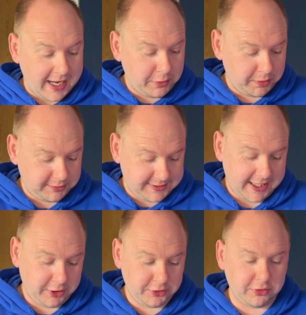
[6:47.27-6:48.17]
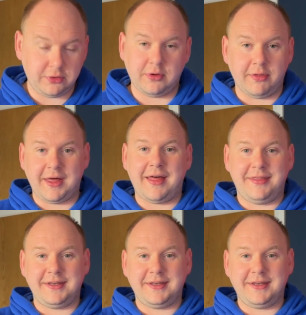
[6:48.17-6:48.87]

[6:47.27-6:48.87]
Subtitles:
I will tell you that the